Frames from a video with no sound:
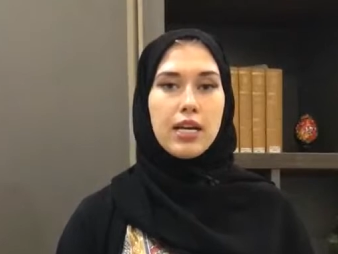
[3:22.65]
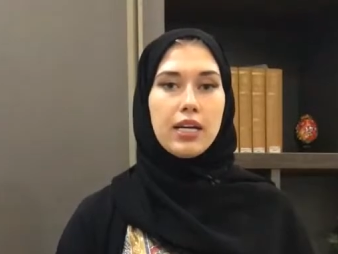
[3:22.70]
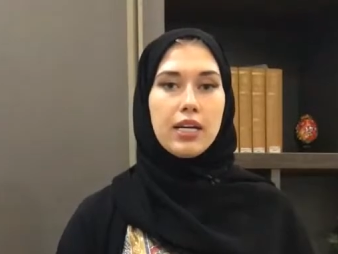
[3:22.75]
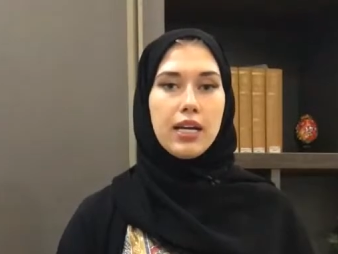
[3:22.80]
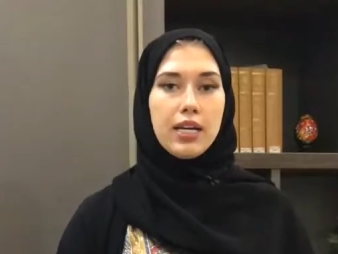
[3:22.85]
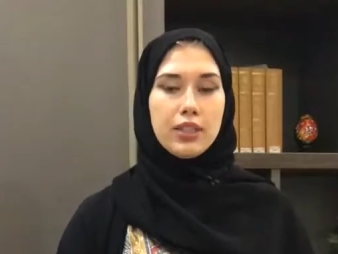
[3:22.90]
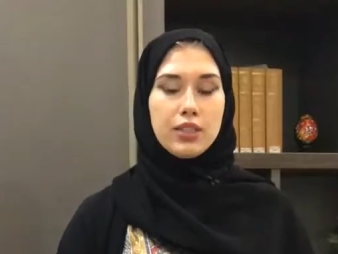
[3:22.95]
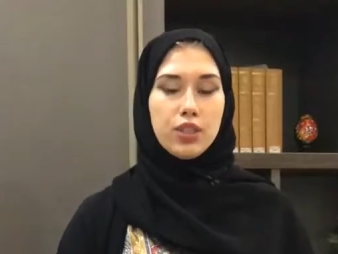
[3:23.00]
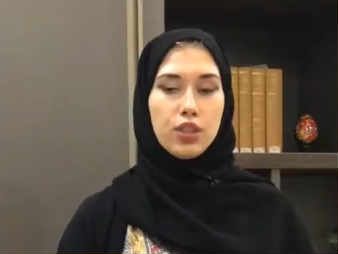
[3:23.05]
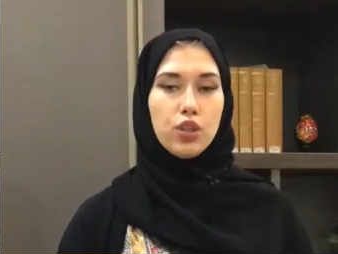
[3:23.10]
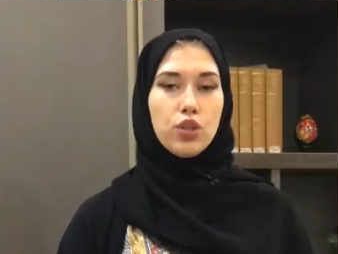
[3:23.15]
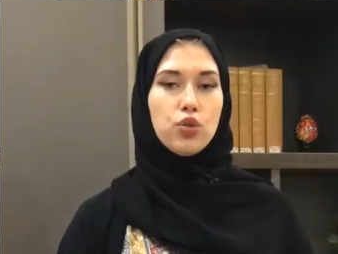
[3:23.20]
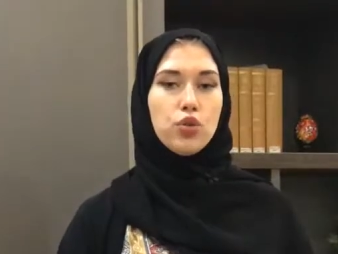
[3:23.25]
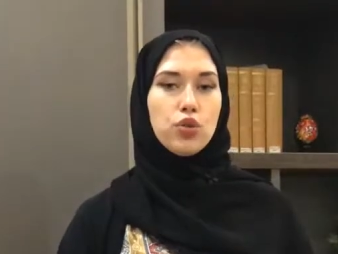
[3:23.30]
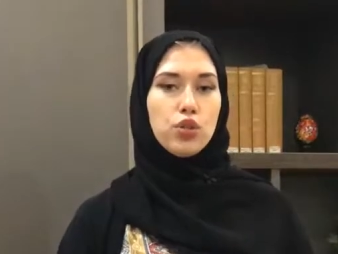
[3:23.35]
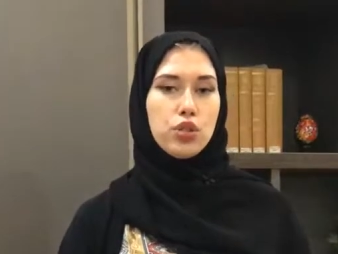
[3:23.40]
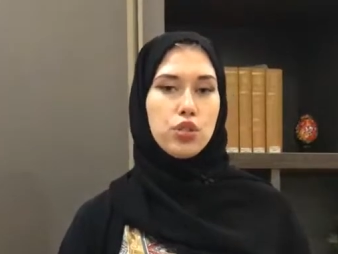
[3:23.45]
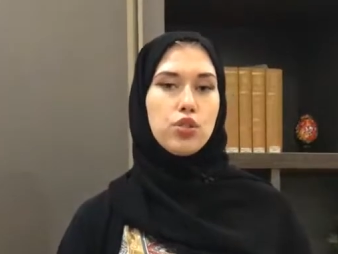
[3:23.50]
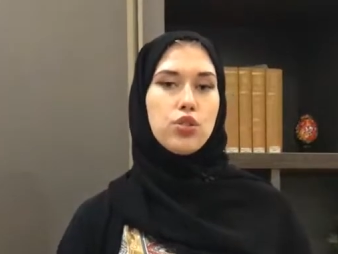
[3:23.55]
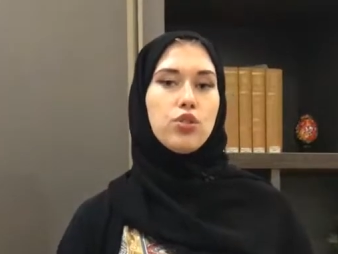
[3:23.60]
get
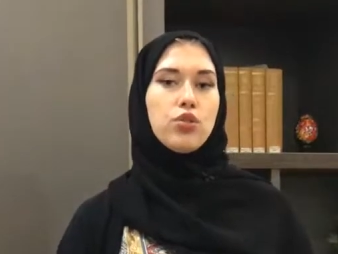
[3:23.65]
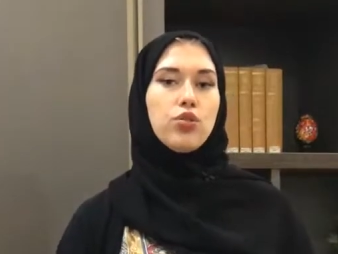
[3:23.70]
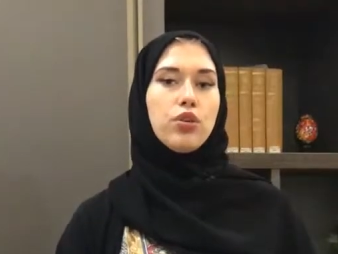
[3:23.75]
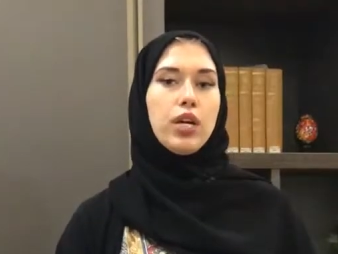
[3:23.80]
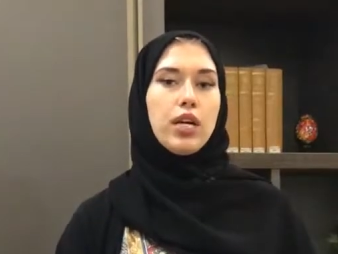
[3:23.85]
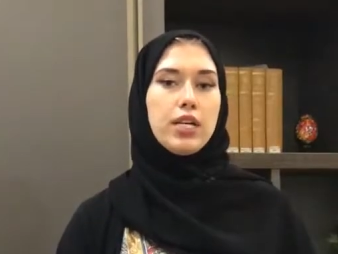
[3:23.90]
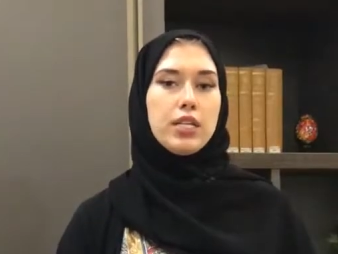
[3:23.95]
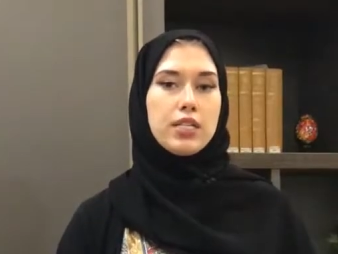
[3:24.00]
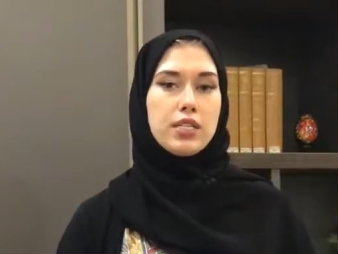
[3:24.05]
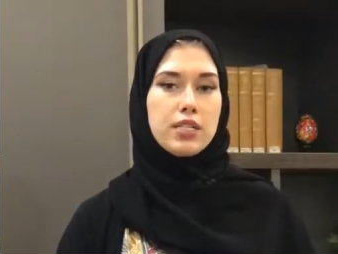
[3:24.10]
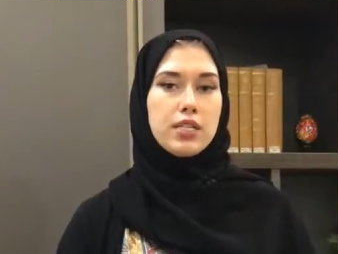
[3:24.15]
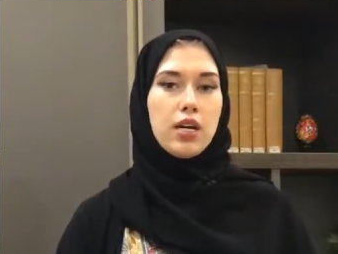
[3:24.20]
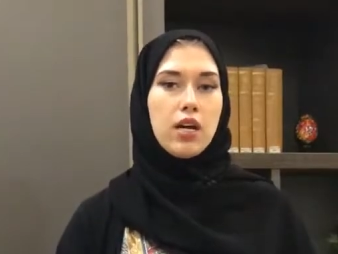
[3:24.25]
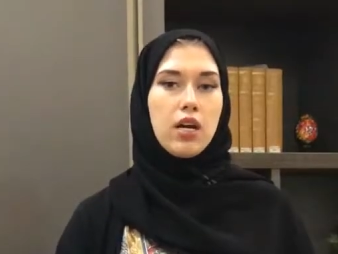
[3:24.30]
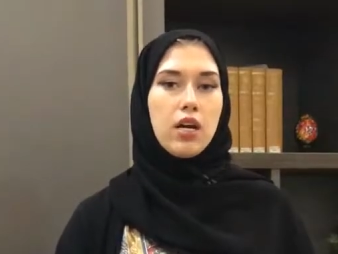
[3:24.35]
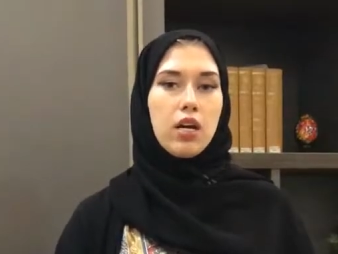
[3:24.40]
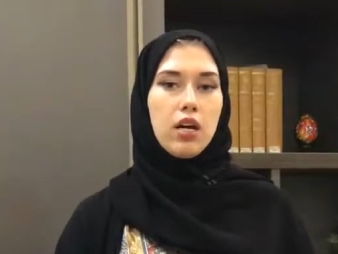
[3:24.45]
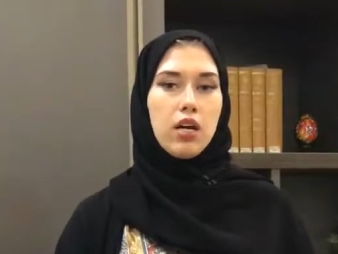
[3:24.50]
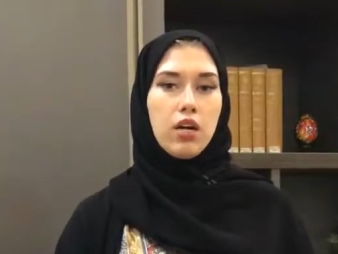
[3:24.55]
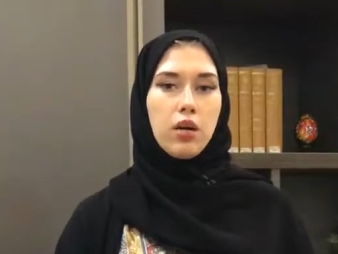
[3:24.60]
used to raise
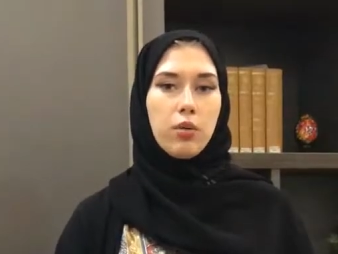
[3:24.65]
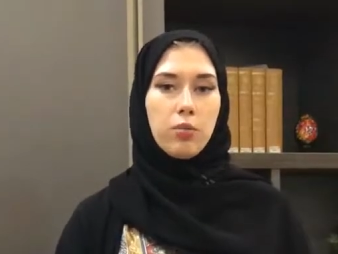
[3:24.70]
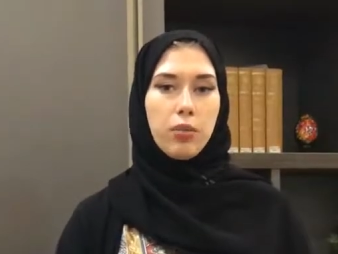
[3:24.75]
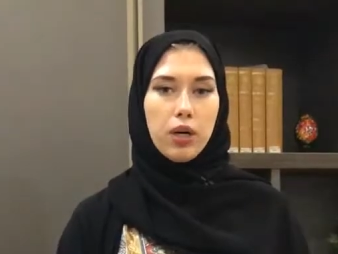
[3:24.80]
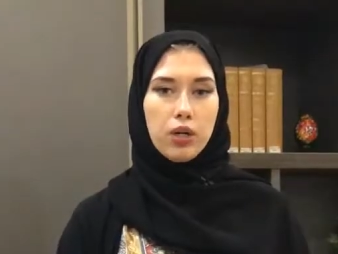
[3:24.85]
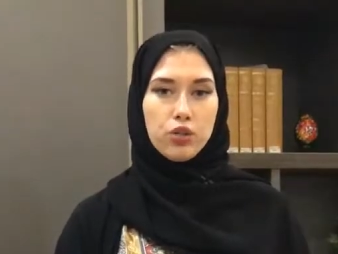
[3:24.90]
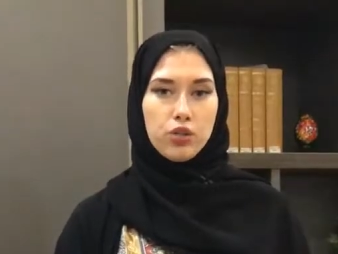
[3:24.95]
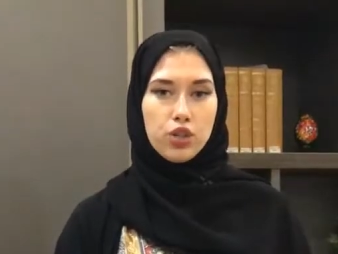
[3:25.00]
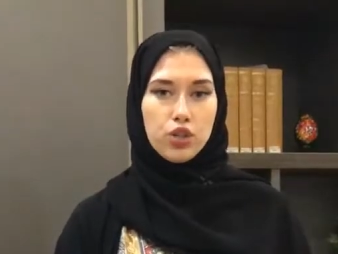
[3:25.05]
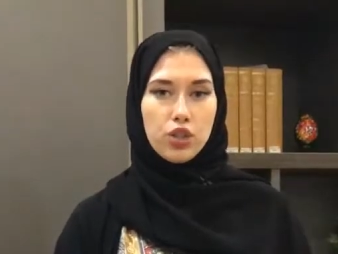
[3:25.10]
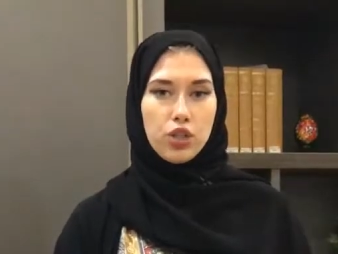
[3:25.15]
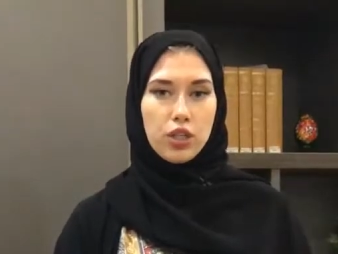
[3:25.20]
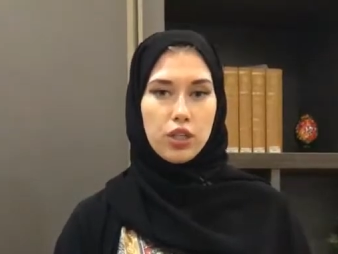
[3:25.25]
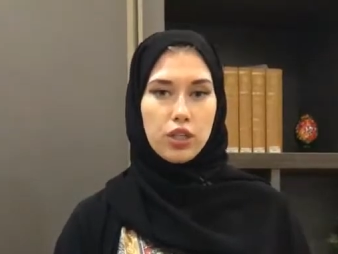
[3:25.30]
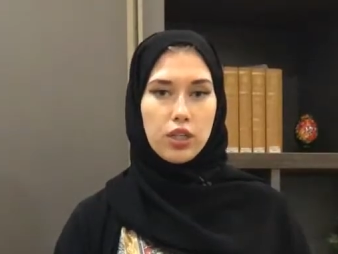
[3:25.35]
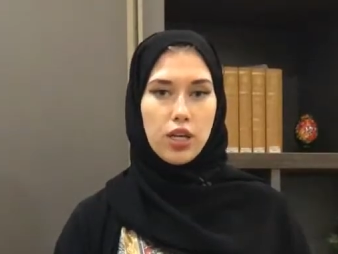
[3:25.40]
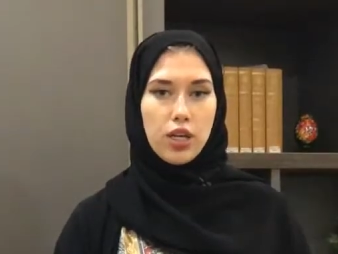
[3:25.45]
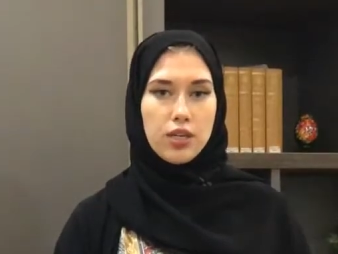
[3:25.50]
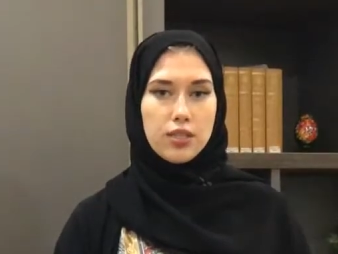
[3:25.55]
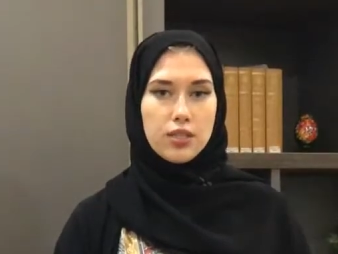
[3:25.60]
bounce
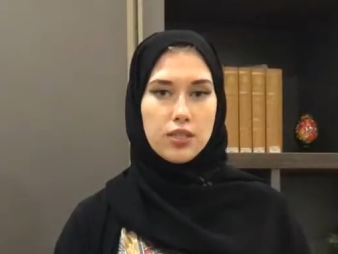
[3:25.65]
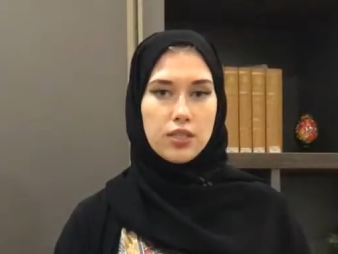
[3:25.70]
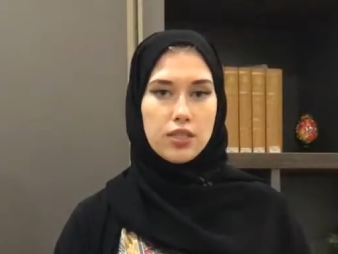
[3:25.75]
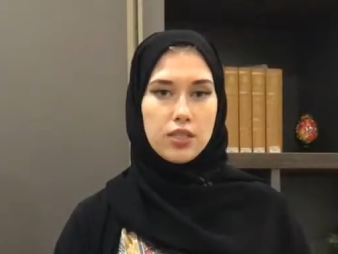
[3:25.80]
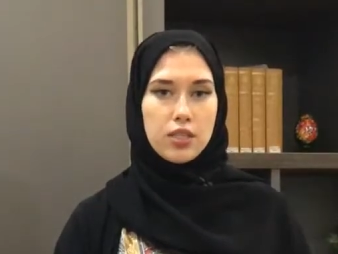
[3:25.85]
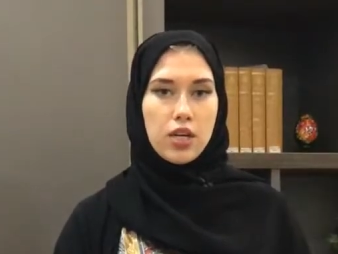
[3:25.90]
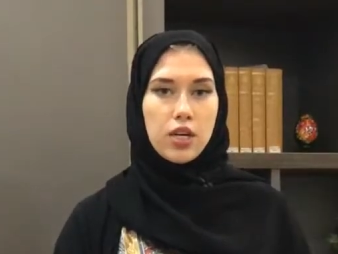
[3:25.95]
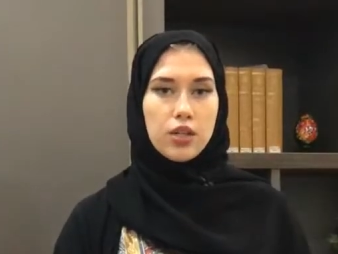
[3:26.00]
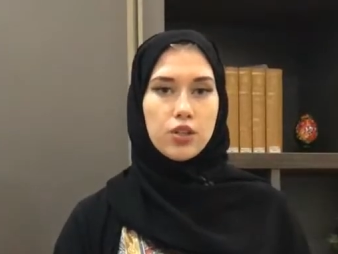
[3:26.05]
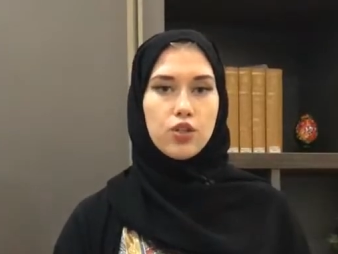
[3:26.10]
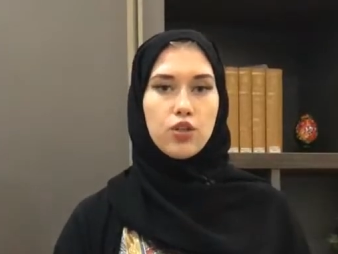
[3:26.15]
check cases